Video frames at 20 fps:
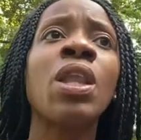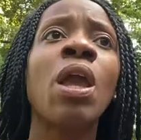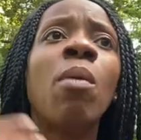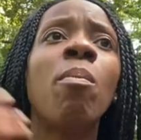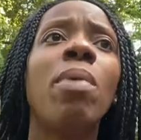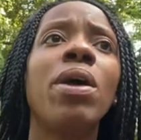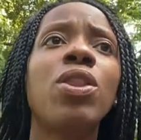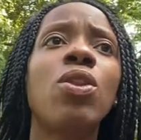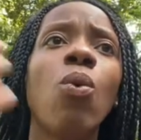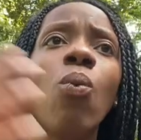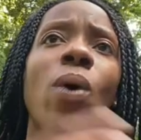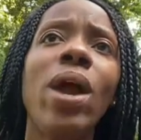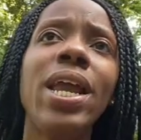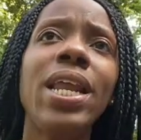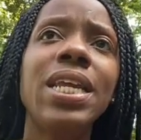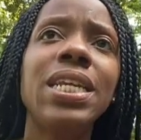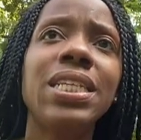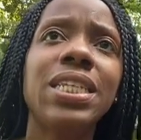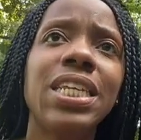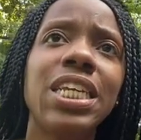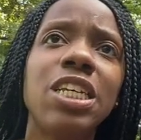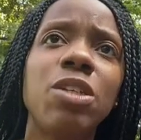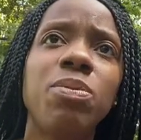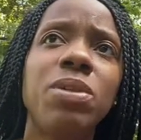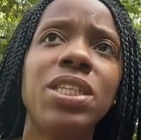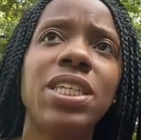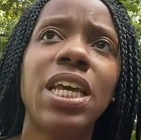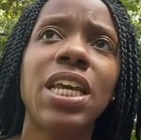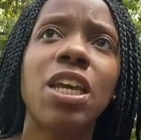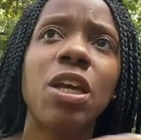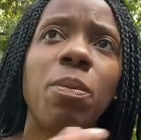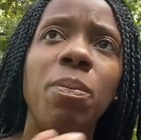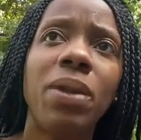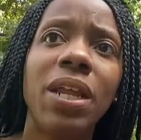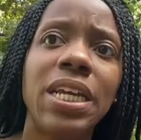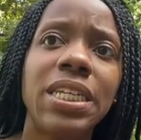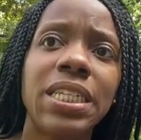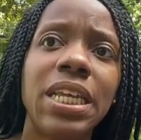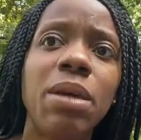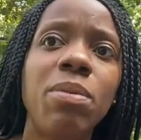But the way these things be taking
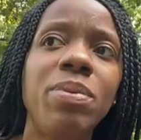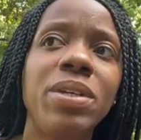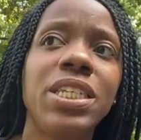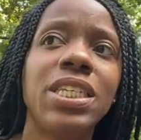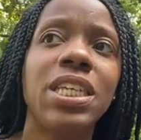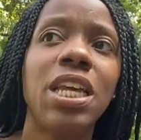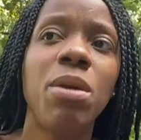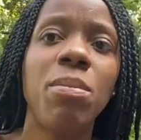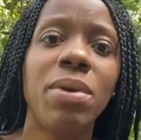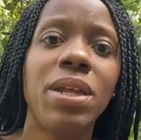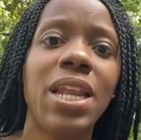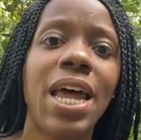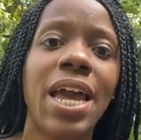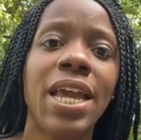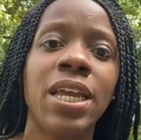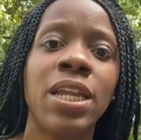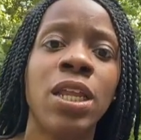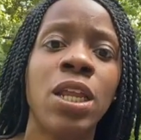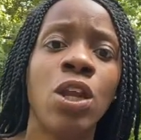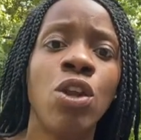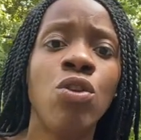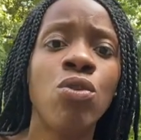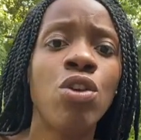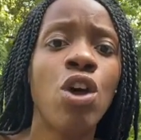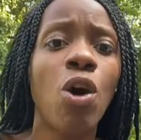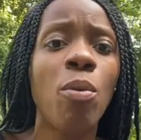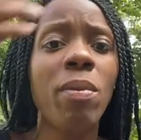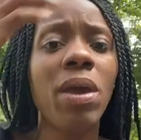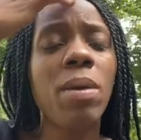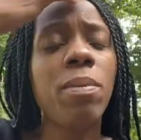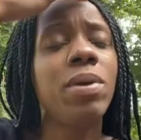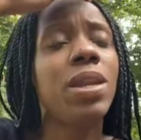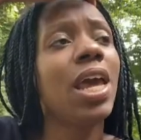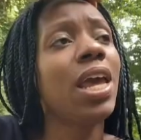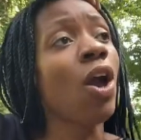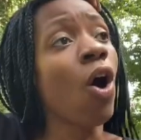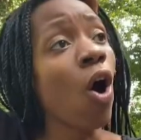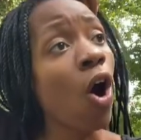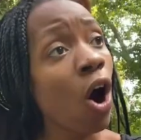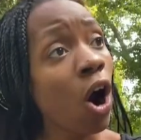place, it be seeming like, you know, maybe they
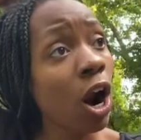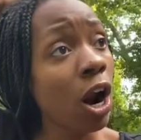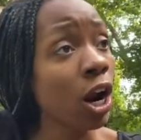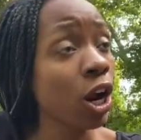are